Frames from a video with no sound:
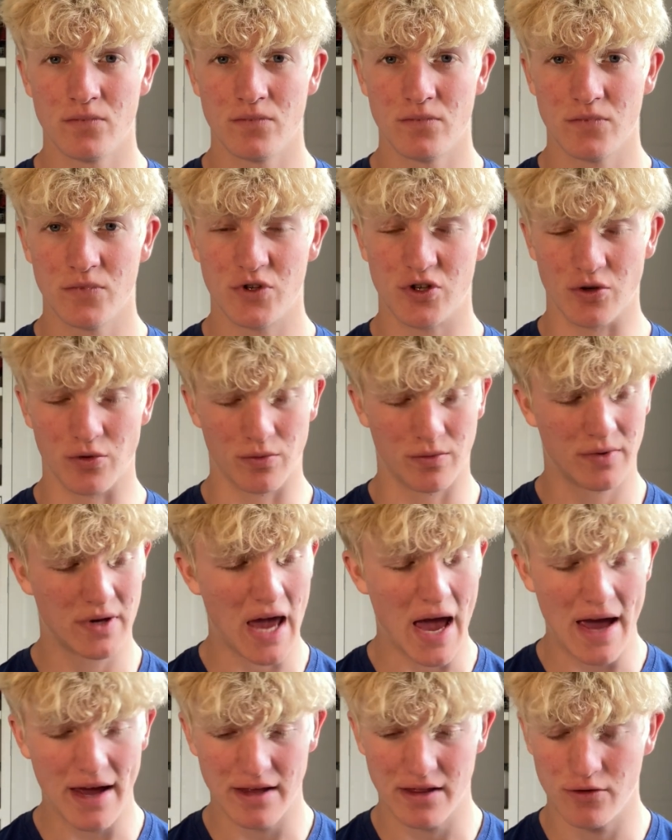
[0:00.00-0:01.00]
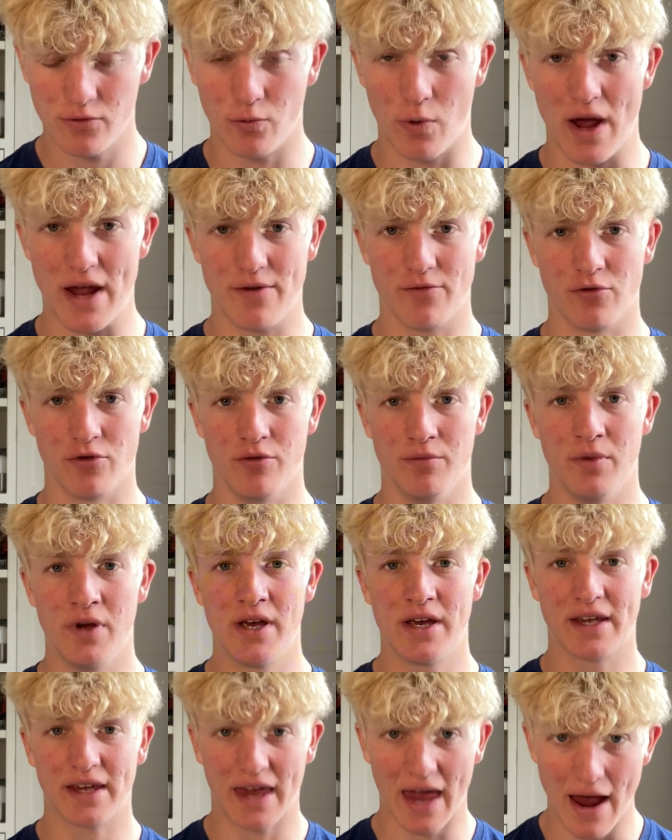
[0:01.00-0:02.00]
So get in the weight room,
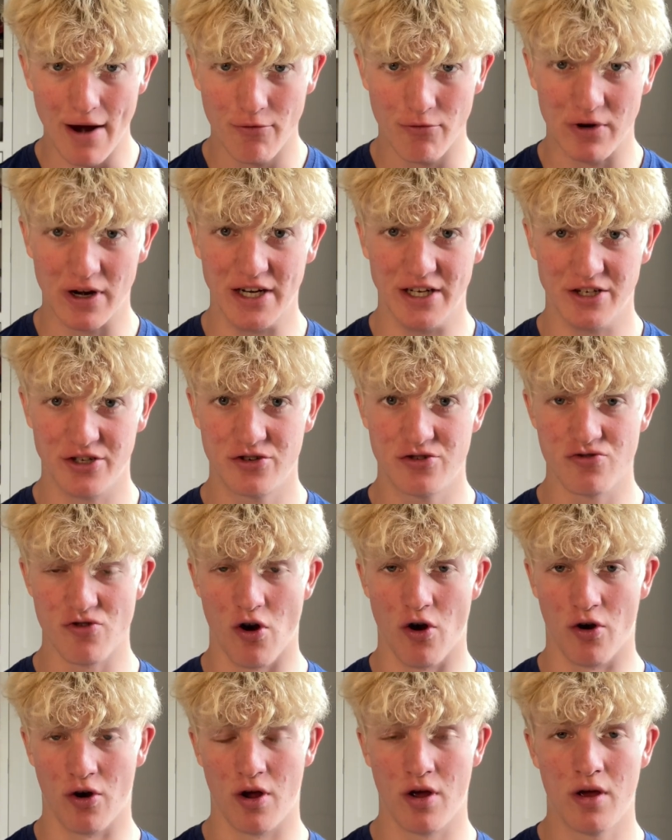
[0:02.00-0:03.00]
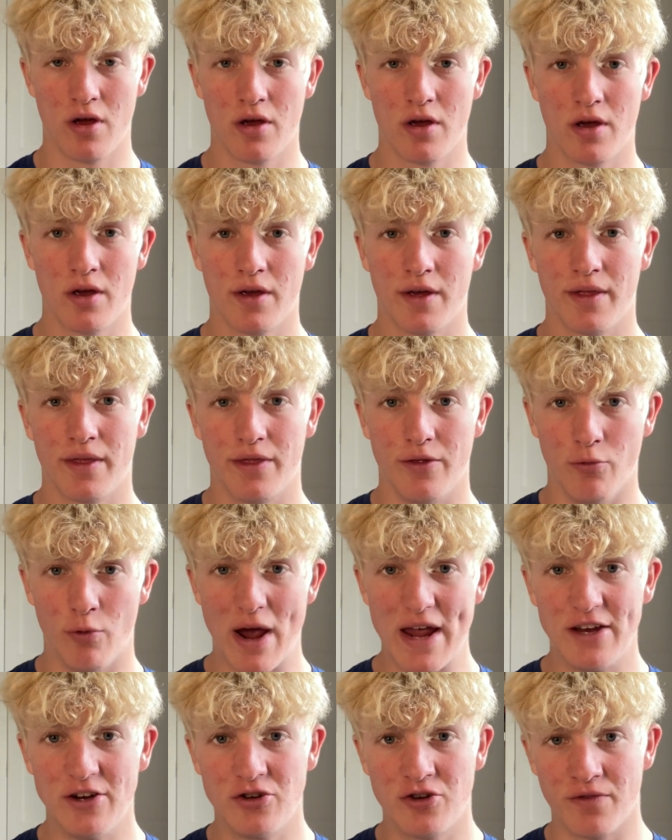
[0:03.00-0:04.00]
get really strong. The
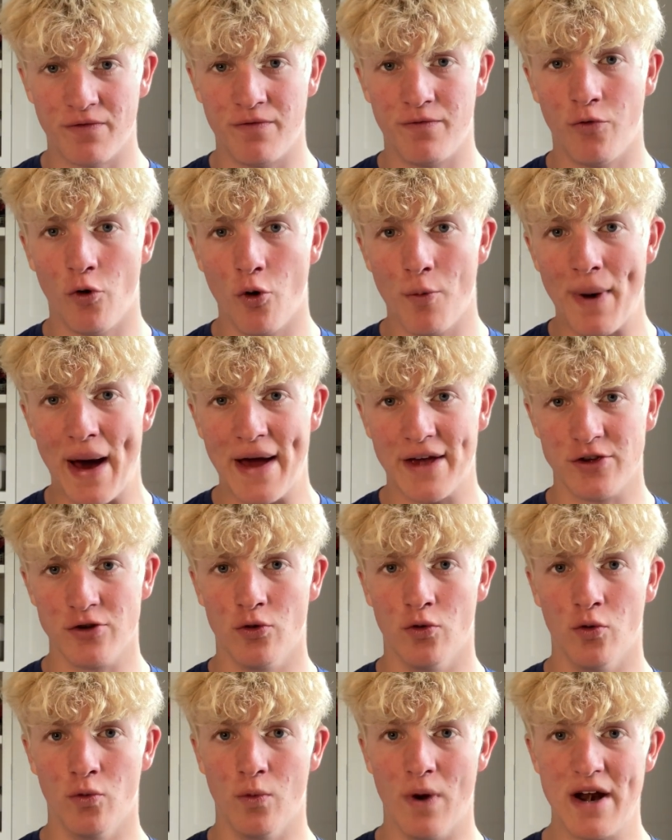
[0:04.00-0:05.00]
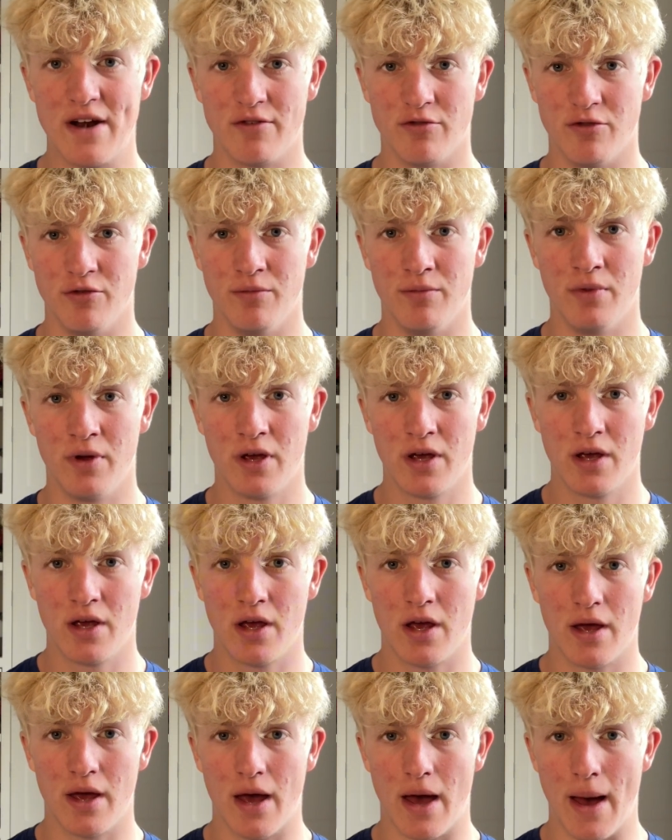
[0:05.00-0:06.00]
way you should format your weight room
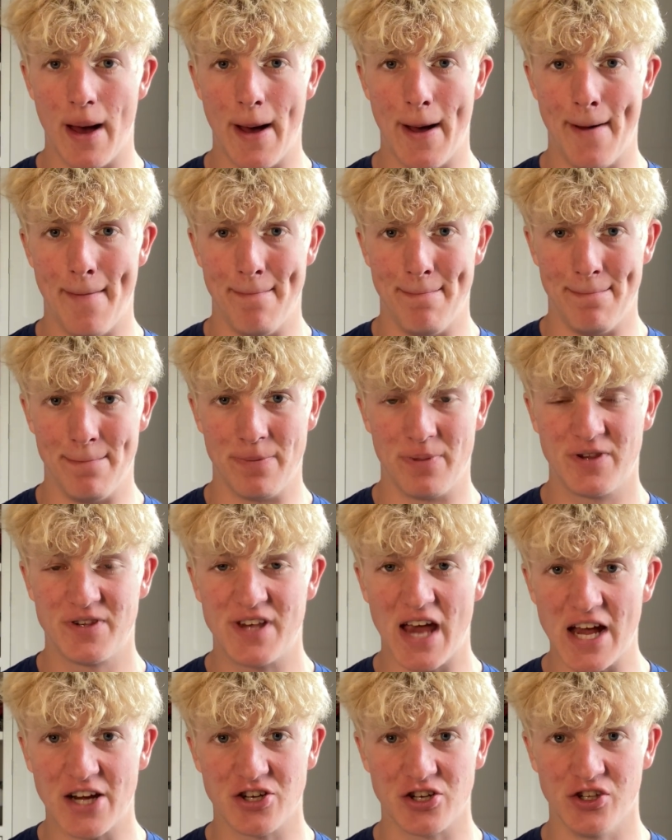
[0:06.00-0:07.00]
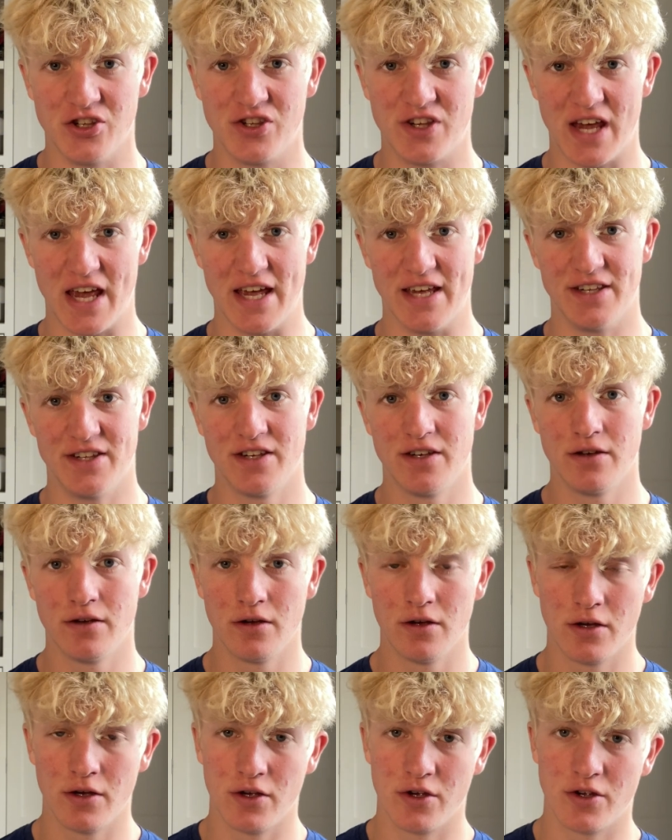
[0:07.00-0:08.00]
sessions is
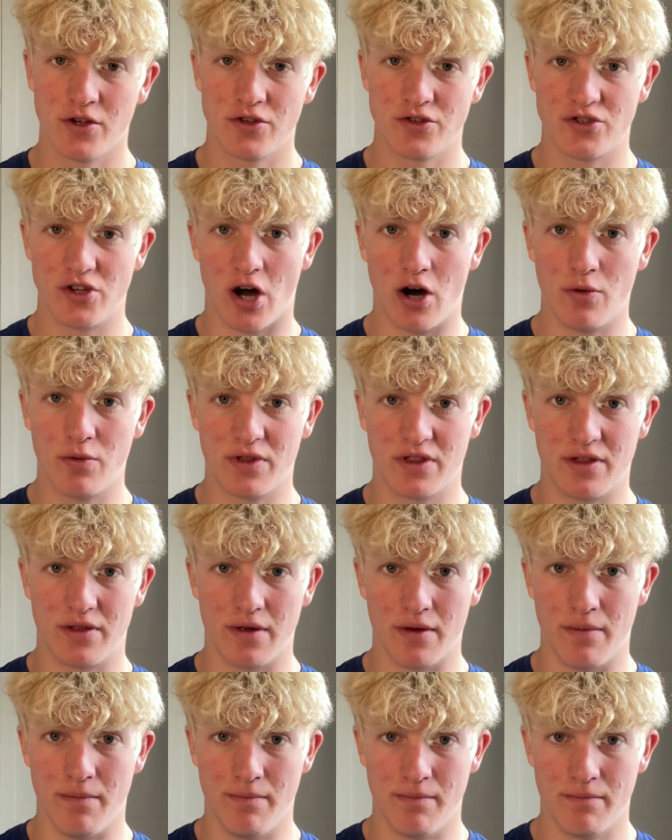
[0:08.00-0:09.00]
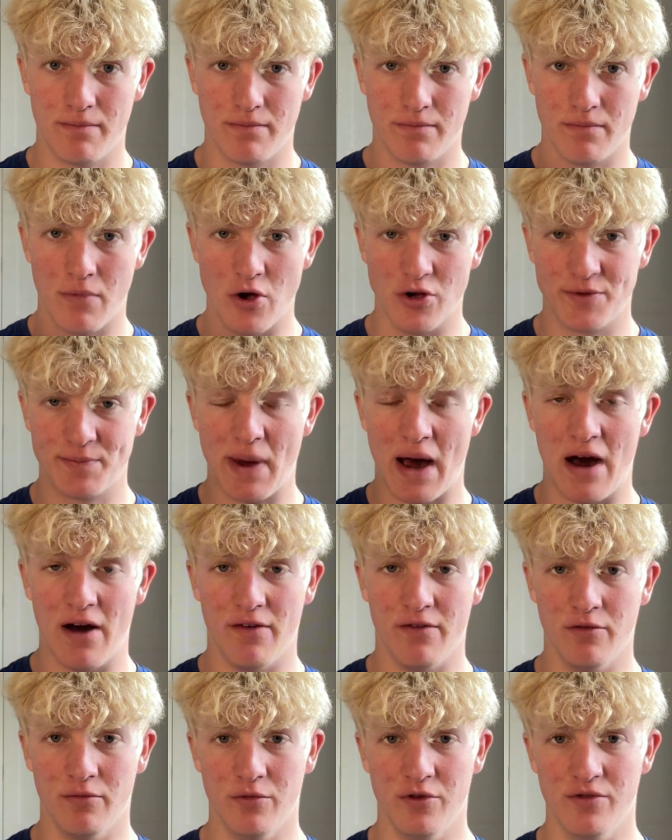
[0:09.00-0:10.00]
start with the most
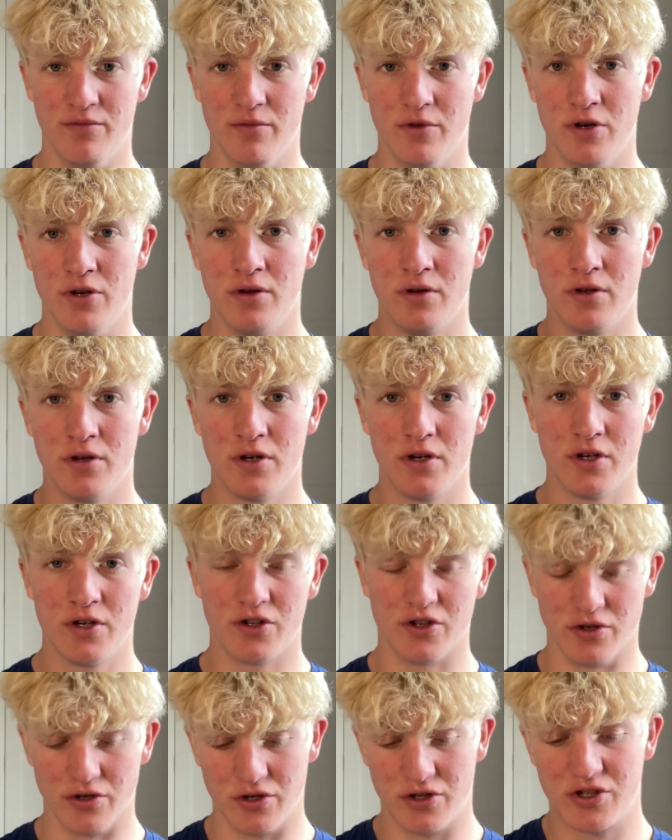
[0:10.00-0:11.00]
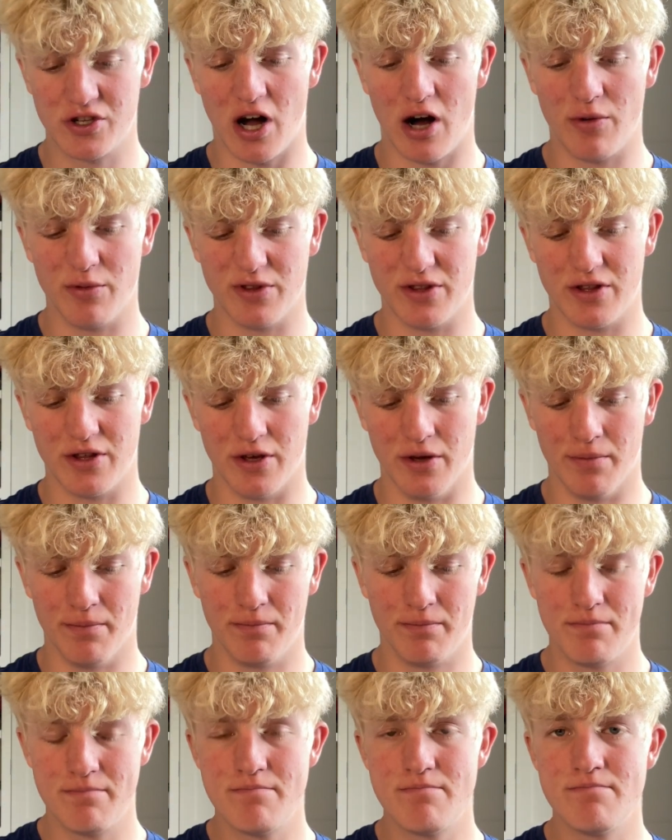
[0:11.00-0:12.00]
powerful movement. So you start with the
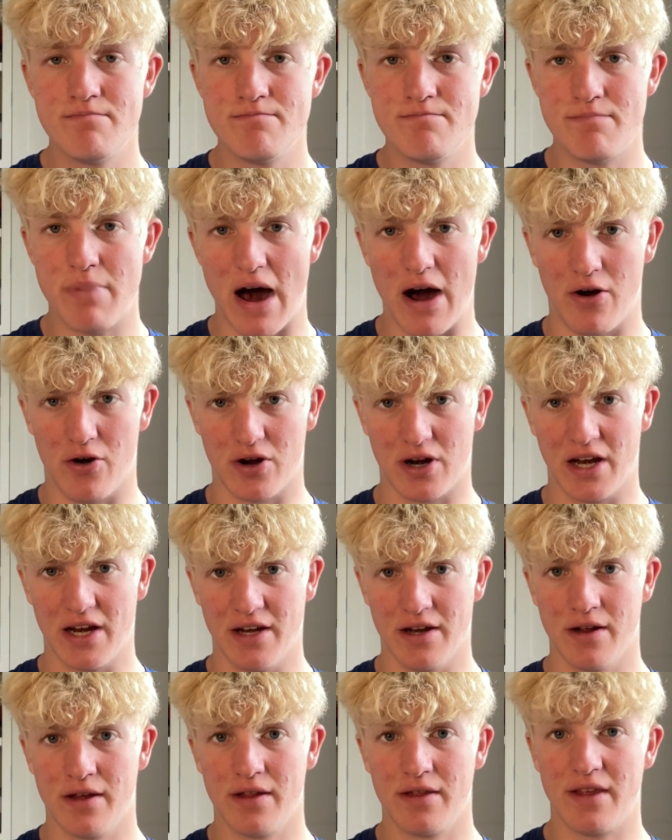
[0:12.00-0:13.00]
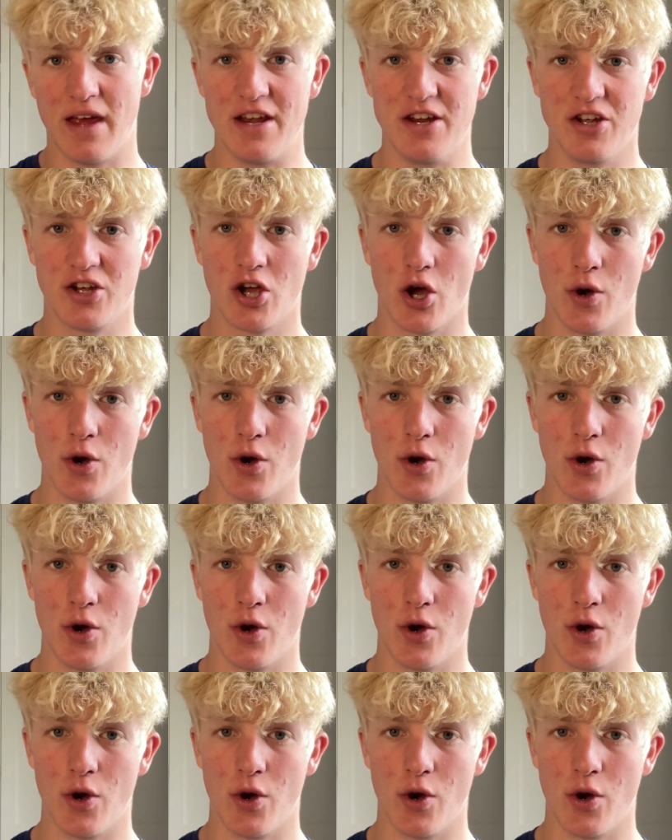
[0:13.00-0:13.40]
power clean. Then you go